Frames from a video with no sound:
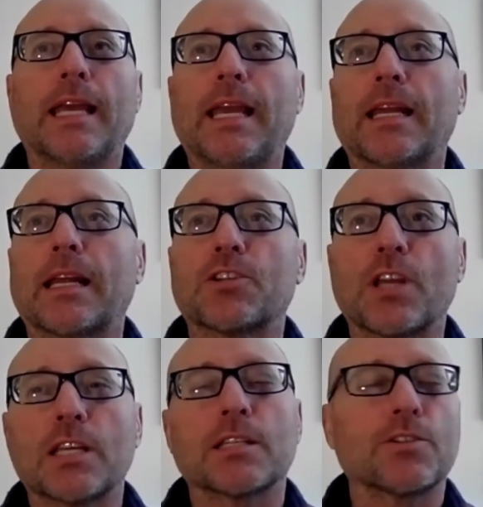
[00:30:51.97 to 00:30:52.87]
And I
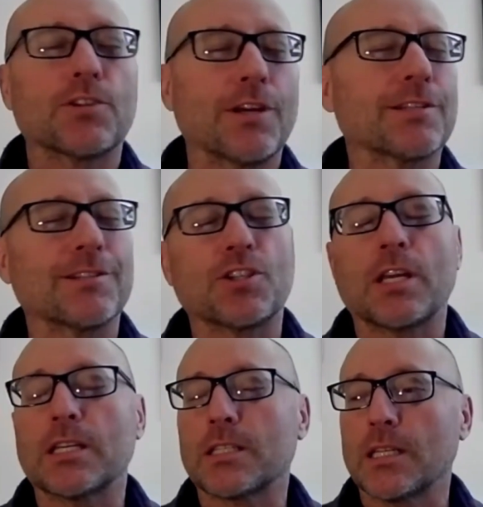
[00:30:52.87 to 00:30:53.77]
chased it, chased it,
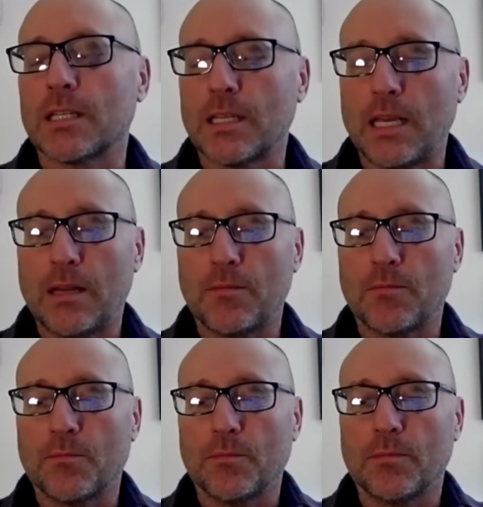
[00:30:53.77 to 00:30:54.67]
chased it.
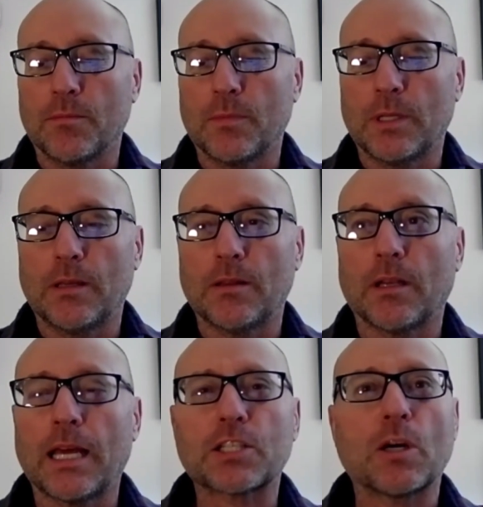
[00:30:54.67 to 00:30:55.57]
And in the
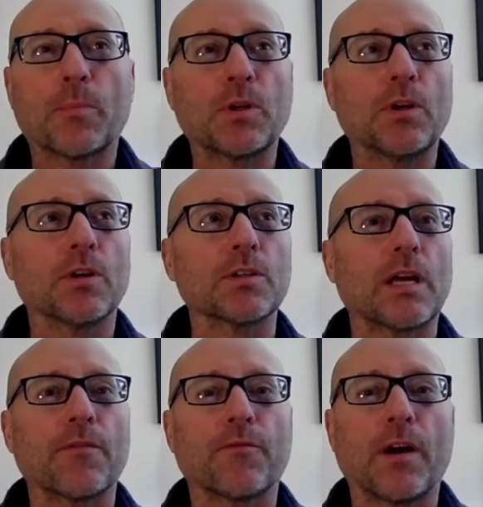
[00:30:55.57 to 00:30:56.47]
last couple years,
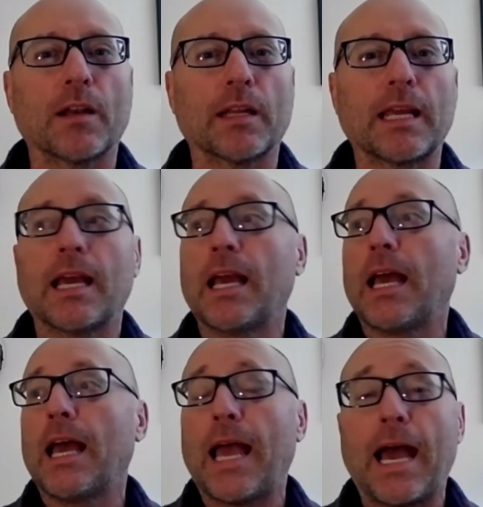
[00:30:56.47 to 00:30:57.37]
I finally
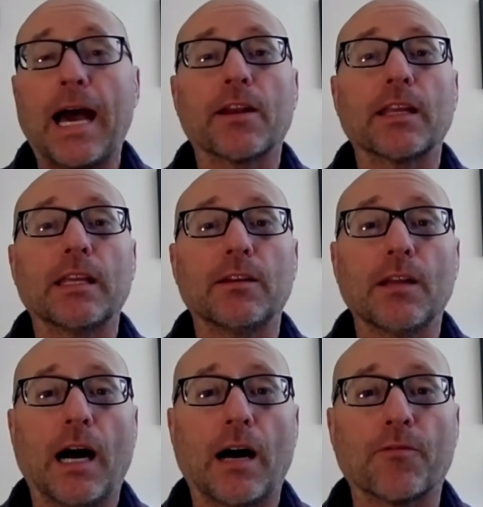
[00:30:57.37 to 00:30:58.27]
had
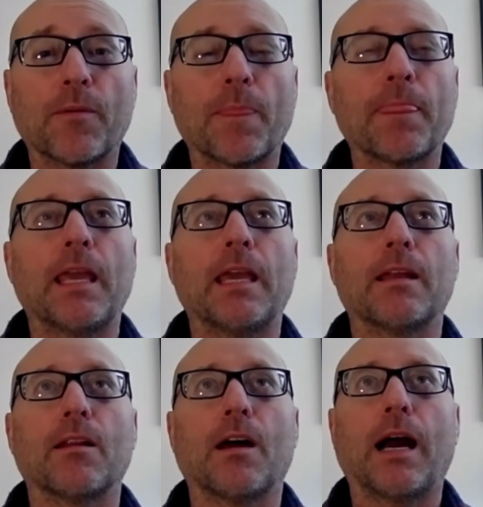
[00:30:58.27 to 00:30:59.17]
enough,
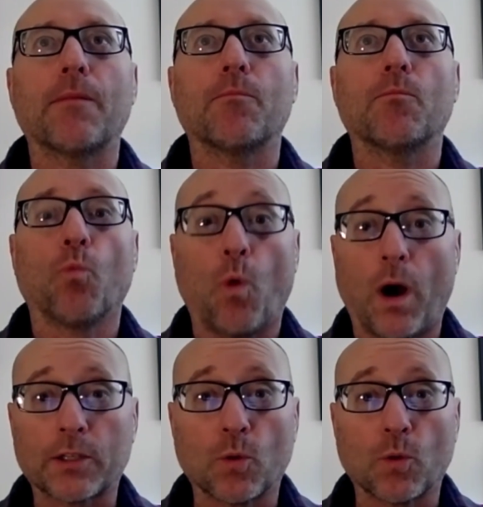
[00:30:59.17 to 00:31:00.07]
and I
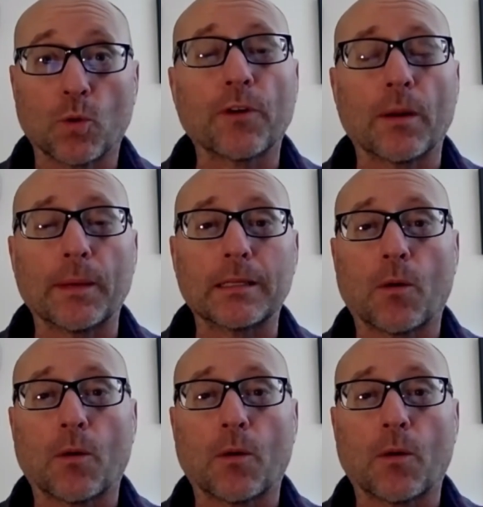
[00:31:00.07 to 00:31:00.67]
walked away from it.